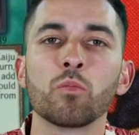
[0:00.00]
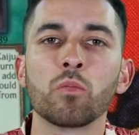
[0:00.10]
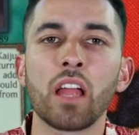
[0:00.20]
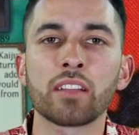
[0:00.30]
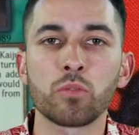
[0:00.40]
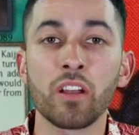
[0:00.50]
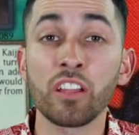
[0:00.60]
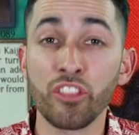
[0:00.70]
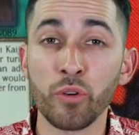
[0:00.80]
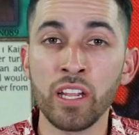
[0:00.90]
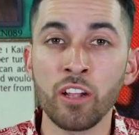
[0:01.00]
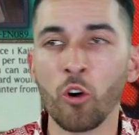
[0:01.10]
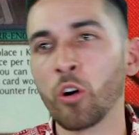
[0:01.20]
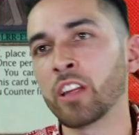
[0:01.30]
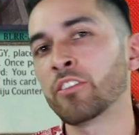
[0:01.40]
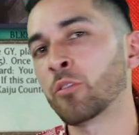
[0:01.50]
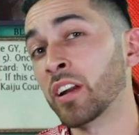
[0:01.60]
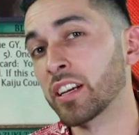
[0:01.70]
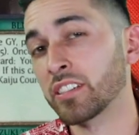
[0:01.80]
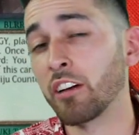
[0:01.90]
liked running 3 or even
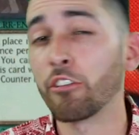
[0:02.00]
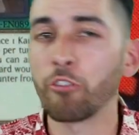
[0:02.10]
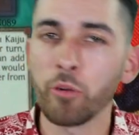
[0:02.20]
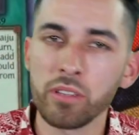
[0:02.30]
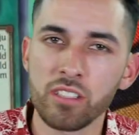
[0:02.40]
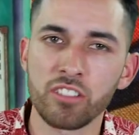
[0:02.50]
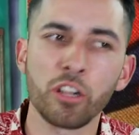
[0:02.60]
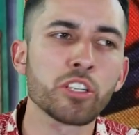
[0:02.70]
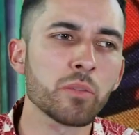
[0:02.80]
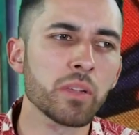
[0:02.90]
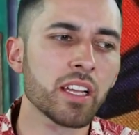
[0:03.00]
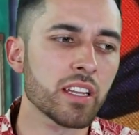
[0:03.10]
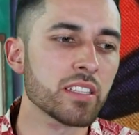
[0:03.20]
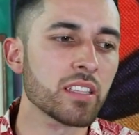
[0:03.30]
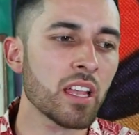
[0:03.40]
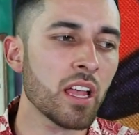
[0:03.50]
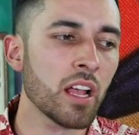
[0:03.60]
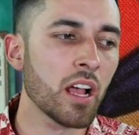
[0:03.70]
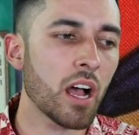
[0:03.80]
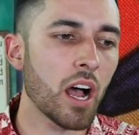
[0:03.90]
running a terraforming to search it because
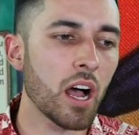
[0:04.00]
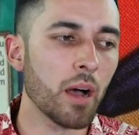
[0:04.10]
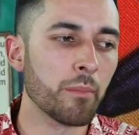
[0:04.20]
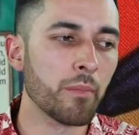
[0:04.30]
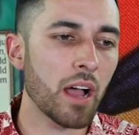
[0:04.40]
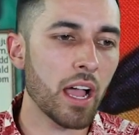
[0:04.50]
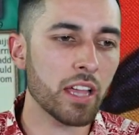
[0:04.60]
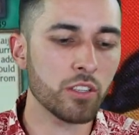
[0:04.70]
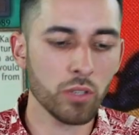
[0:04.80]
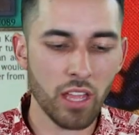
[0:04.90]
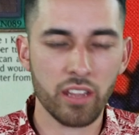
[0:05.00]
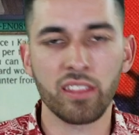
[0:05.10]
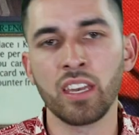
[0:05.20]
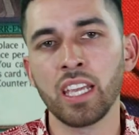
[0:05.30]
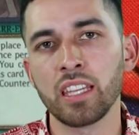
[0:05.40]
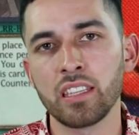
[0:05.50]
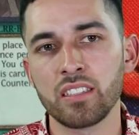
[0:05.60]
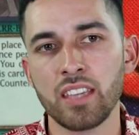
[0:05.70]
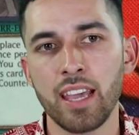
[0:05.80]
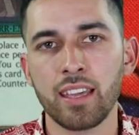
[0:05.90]
I do a lot of thinning in this
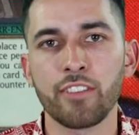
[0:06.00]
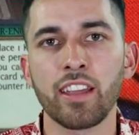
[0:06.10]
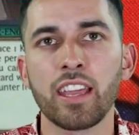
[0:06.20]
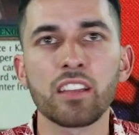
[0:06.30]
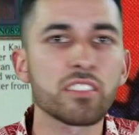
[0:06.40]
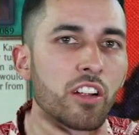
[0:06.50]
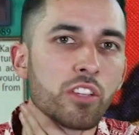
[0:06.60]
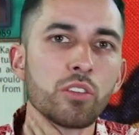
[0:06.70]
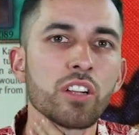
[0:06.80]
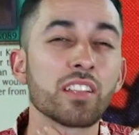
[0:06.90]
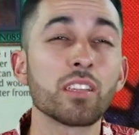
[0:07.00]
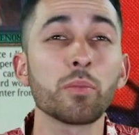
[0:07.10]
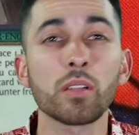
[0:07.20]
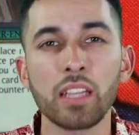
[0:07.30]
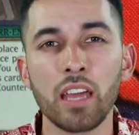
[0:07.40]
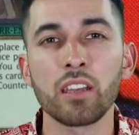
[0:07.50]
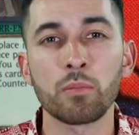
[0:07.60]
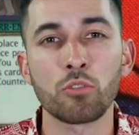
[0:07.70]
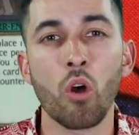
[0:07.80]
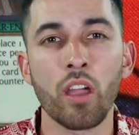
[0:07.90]
deck, and if I get a Saryuja, I typically end
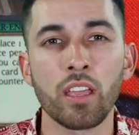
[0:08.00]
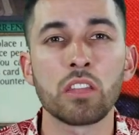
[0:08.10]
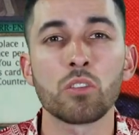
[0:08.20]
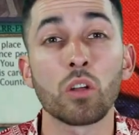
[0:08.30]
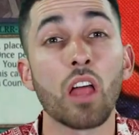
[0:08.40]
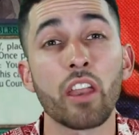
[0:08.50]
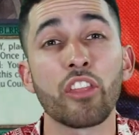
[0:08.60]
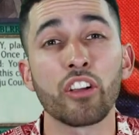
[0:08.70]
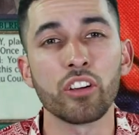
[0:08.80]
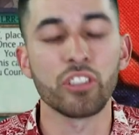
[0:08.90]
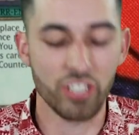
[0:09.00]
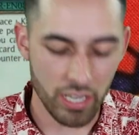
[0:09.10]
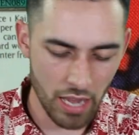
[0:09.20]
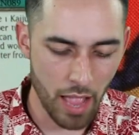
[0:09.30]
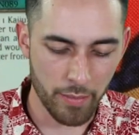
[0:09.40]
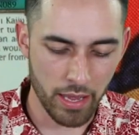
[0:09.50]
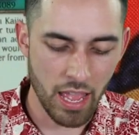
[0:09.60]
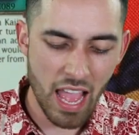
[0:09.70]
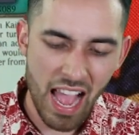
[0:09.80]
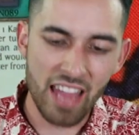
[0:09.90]
up drawing into a lot of the good. I mean,
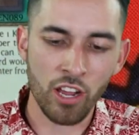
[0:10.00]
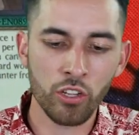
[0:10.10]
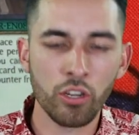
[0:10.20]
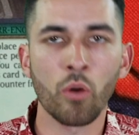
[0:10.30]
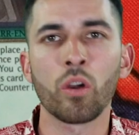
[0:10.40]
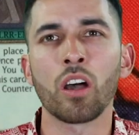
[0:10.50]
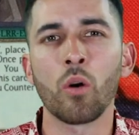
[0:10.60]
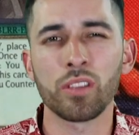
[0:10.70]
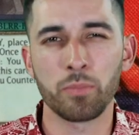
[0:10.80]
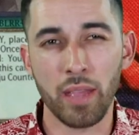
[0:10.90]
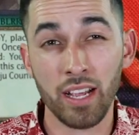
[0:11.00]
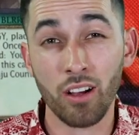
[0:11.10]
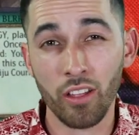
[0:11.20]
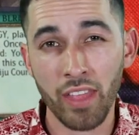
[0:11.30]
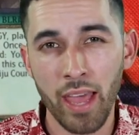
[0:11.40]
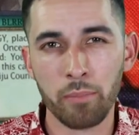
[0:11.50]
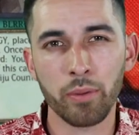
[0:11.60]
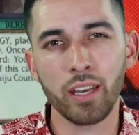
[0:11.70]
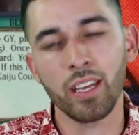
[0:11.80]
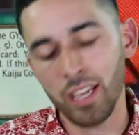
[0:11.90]
I know you don't want to always bank on that,
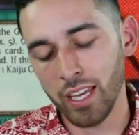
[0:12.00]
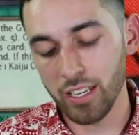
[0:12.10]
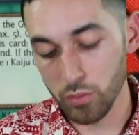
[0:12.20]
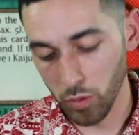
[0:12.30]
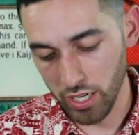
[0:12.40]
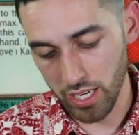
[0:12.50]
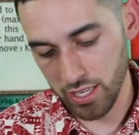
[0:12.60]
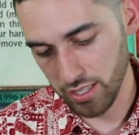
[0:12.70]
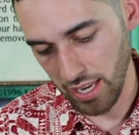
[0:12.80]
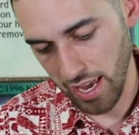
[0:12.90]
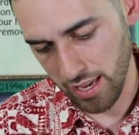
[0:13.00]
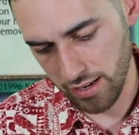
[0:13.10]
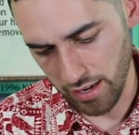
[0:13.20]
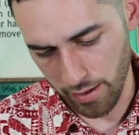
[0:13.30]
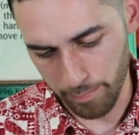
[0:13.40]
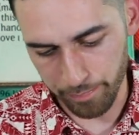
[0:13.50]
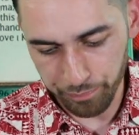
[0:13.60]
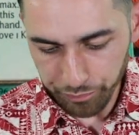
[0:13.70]
but it is what it is, and